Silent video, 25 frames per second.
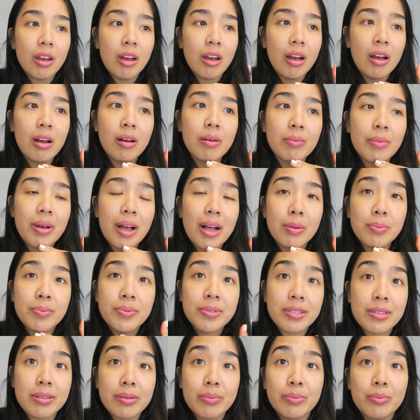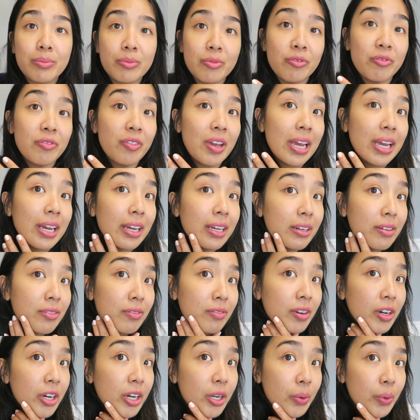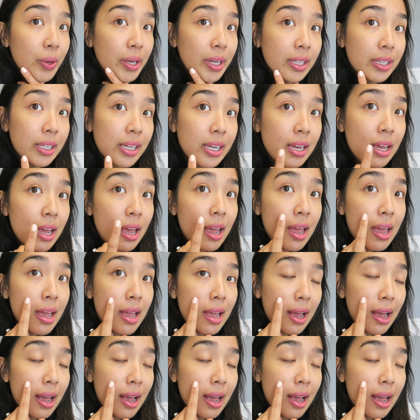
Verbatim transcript: helps them fade very quickly.